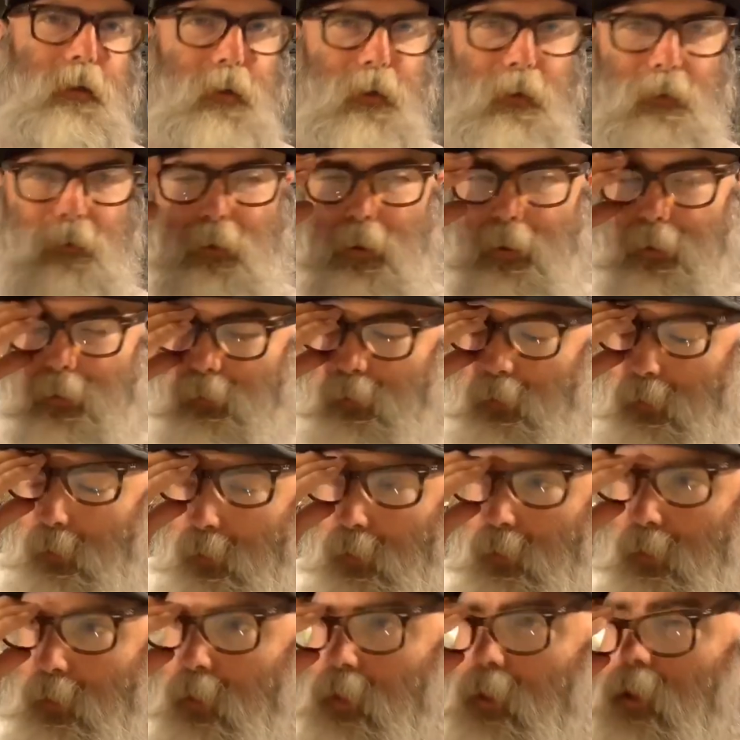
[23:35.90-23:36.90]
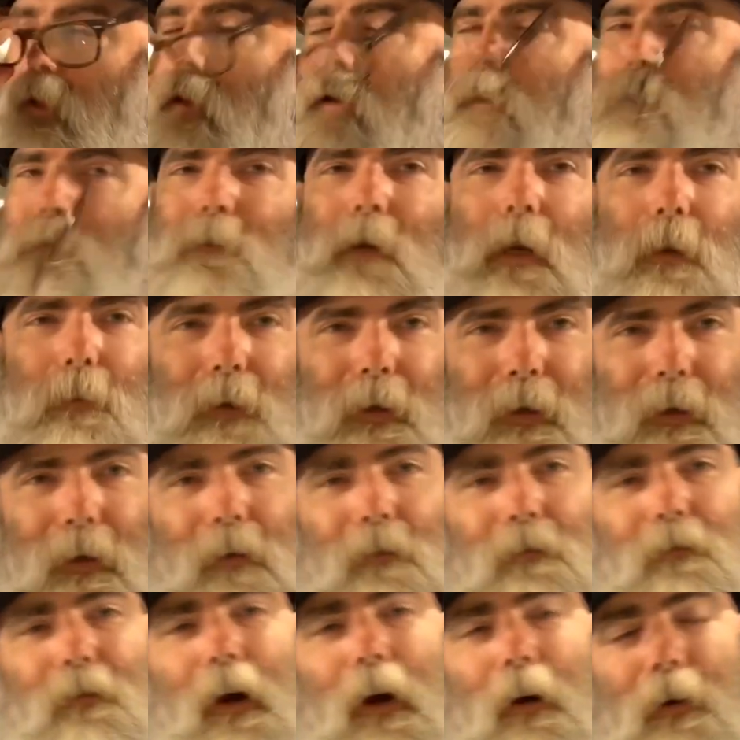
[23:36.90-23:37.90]
like maybe an
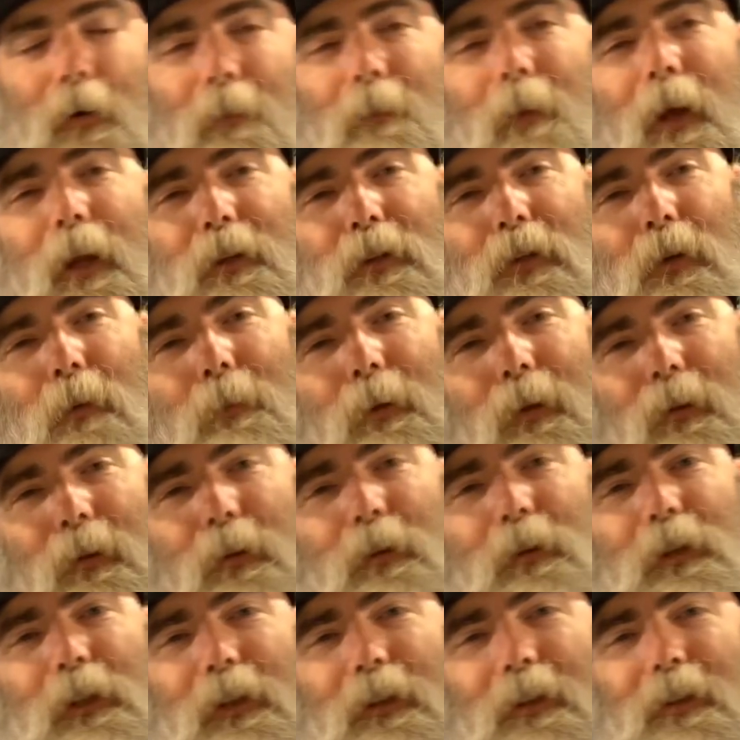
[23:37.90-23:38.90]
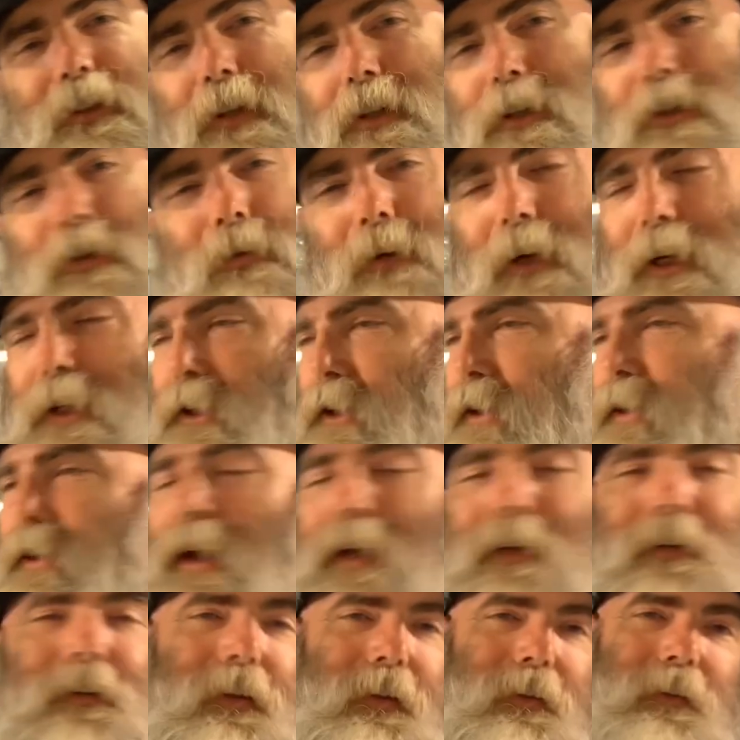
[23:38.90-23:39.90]
environmental pollution situation.
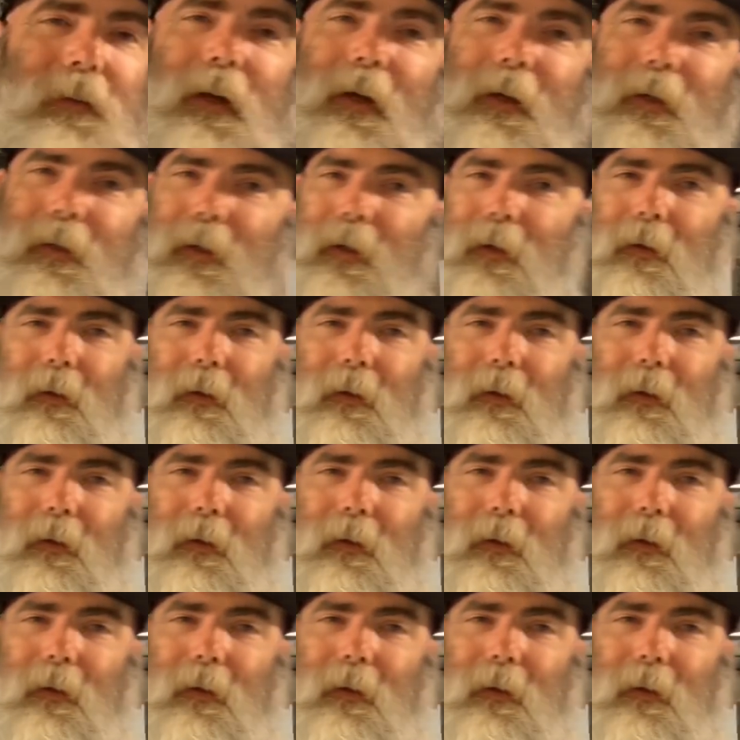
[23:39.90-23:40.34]
Nothing like it.